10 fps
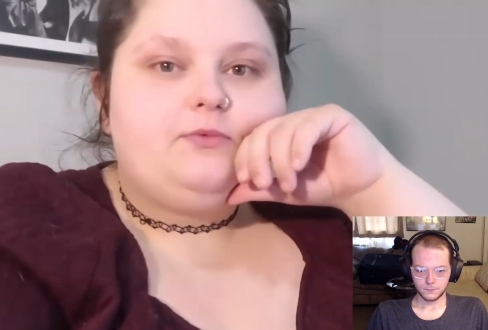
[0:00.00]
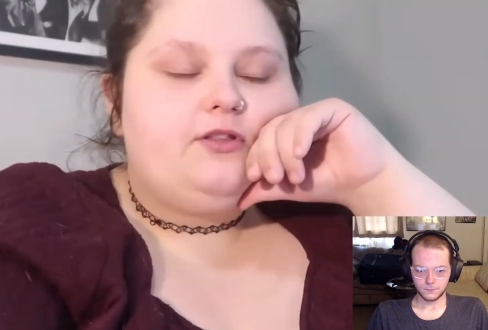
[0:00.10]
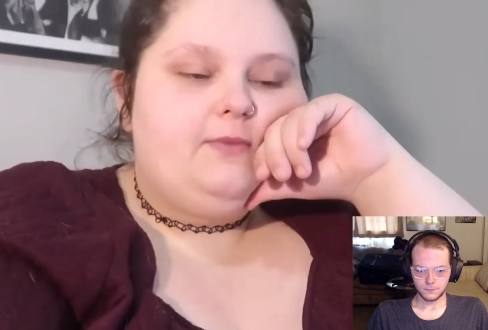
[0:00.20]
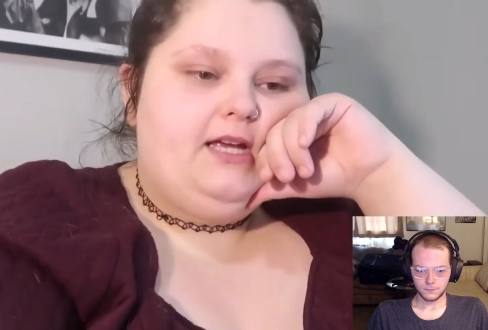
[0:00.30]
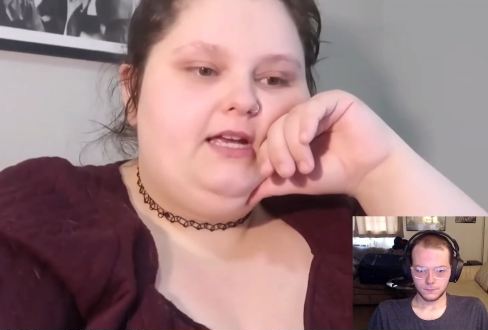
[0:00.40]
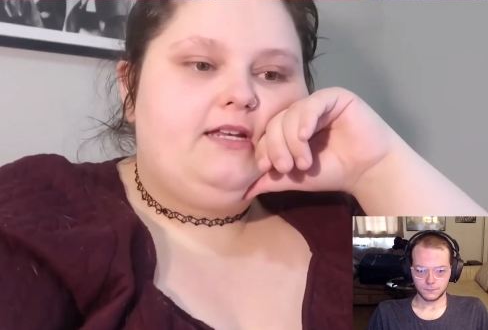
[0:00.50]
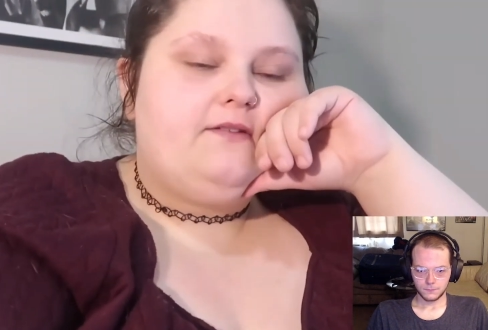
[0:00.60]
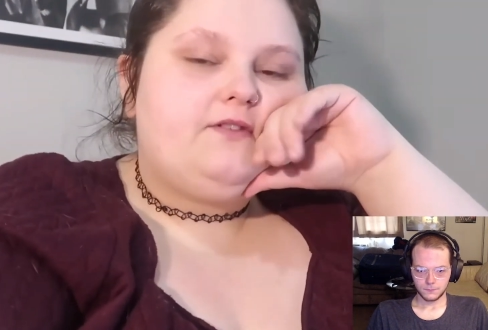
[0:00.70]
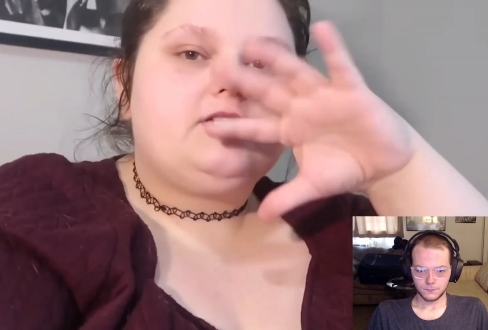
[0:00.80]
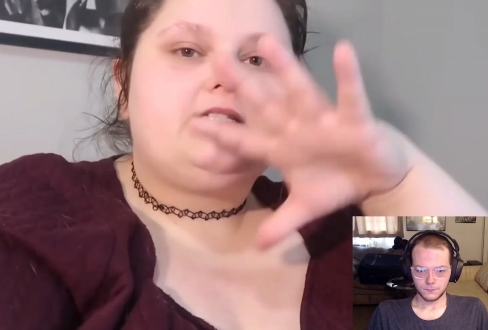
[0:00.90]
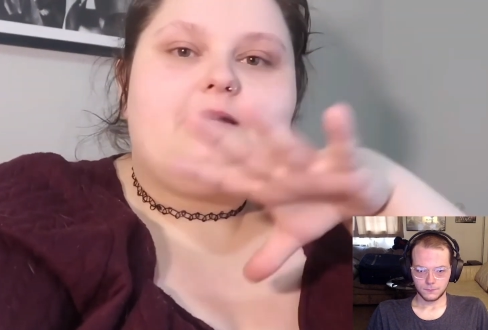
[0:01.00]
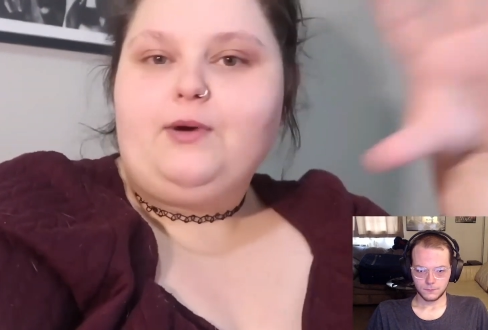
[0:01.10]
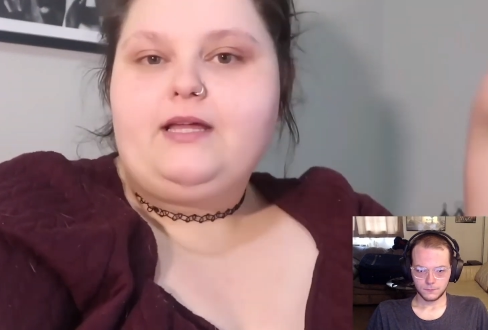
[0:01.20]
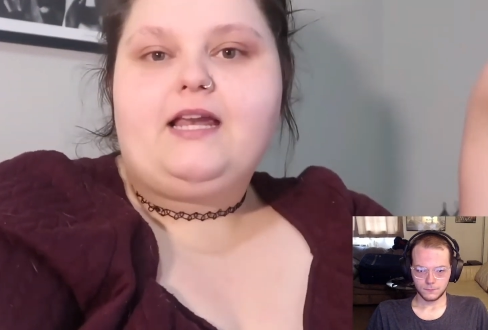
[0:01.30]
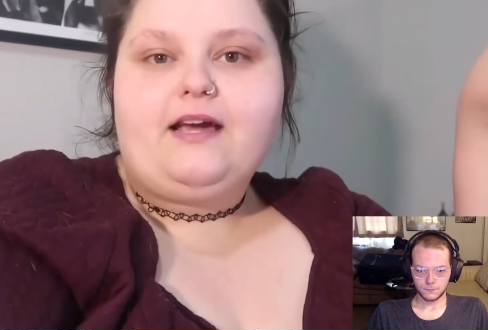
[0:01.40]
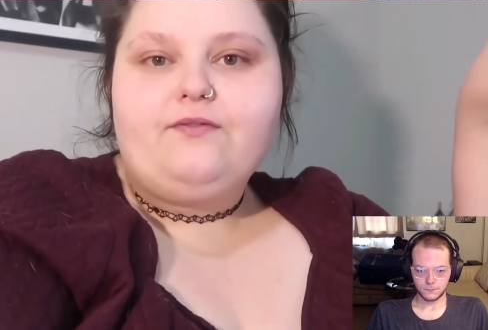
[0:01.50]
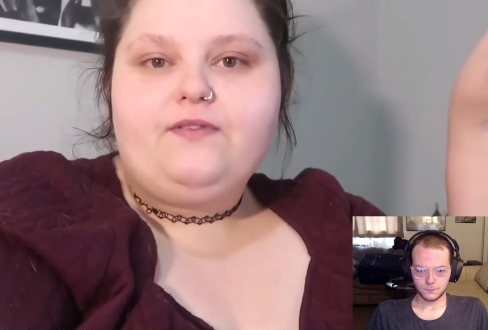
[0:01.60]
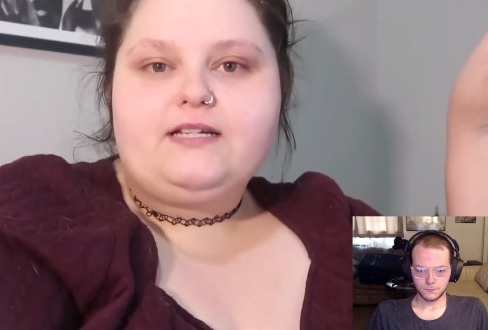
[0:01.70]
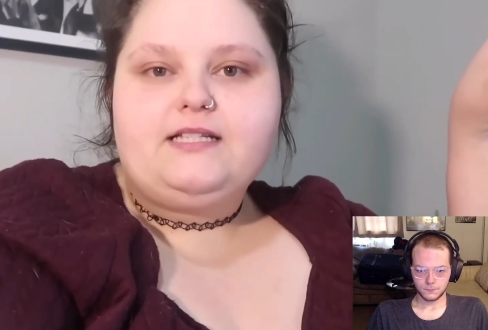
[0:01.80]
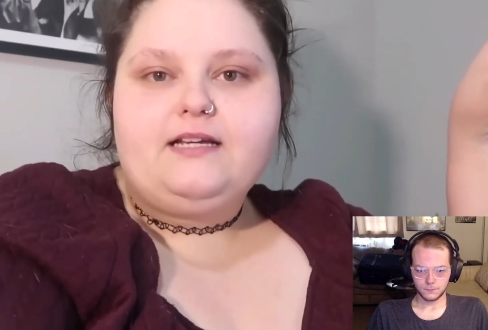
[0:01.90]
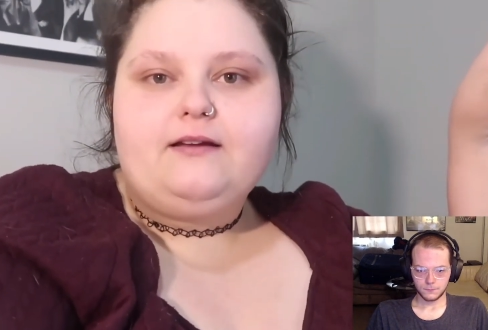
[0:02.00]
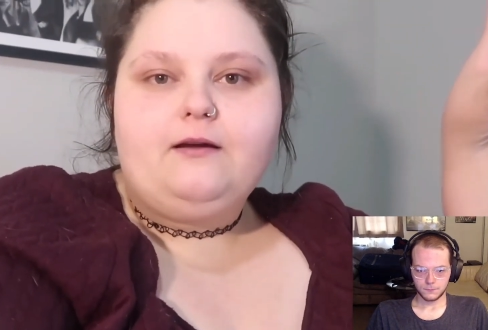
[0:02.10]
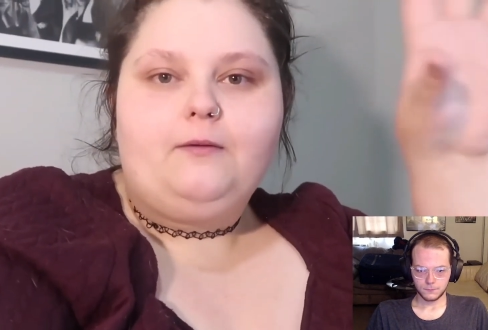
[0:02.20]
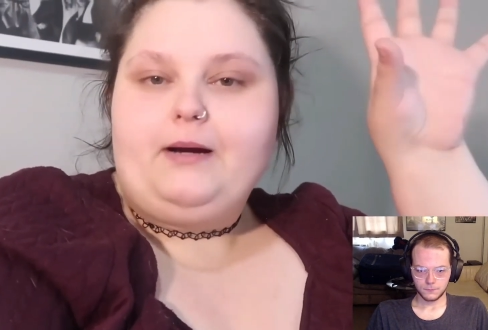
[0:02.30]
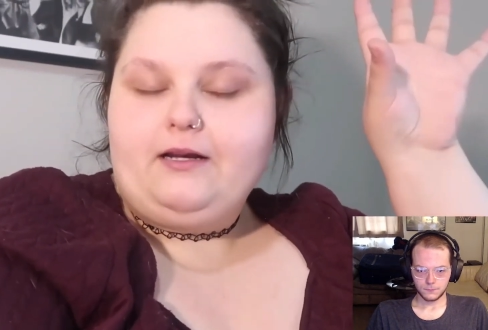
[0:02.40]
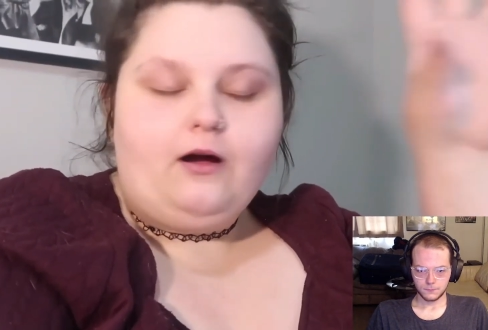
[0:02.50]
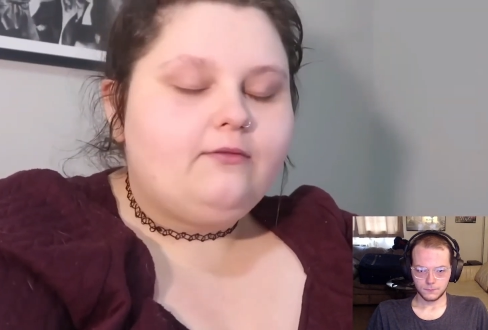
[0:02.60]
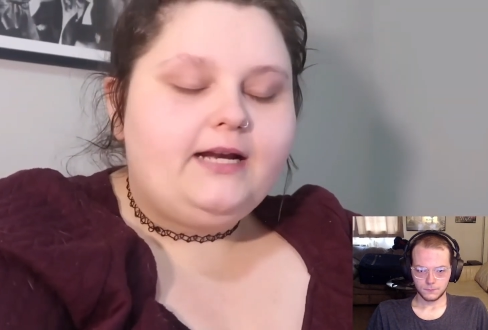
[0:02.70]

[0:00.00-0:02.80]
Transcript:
Speaker 1: with me. And if there's some way that I can fix it by not